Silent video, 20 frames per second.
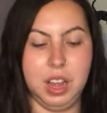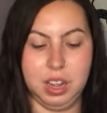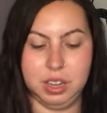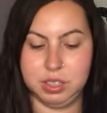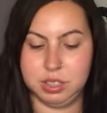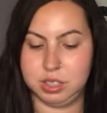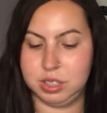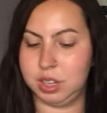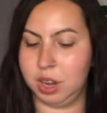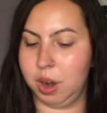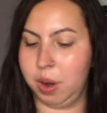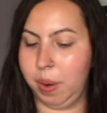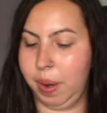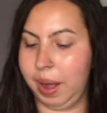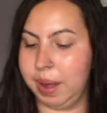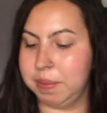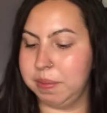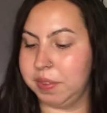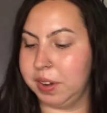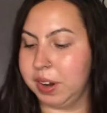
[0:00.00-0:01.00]
So
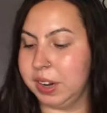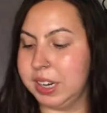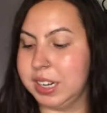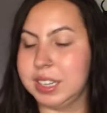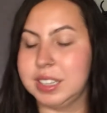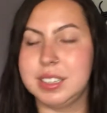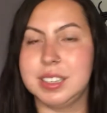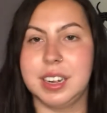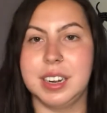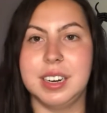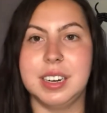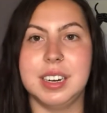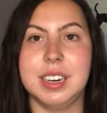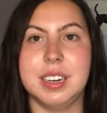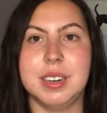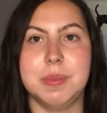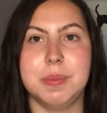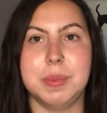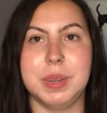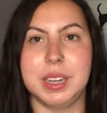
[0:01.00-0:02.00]
I'm very
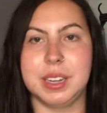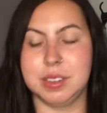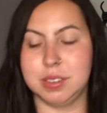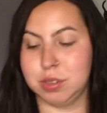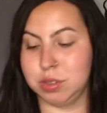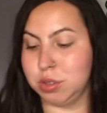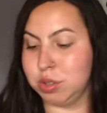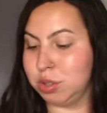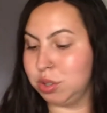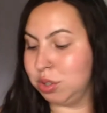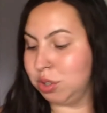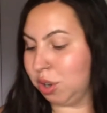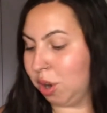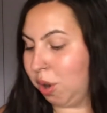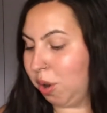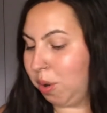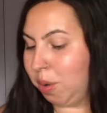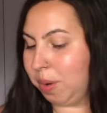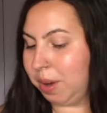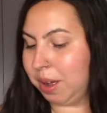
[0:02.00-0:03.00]
excited because there's
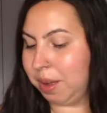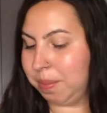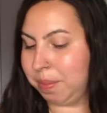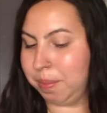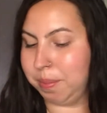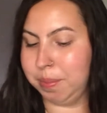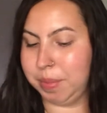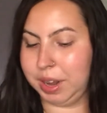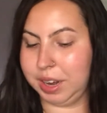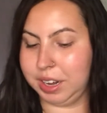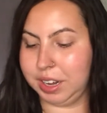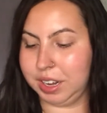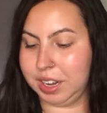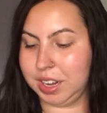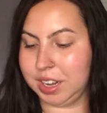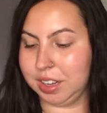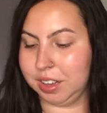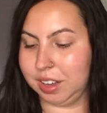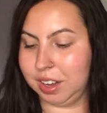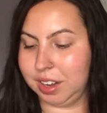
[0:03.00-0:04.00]
so
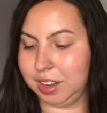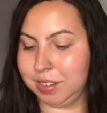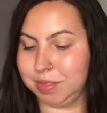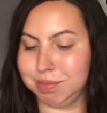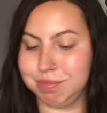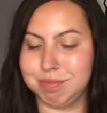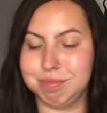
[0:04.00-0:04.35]
many like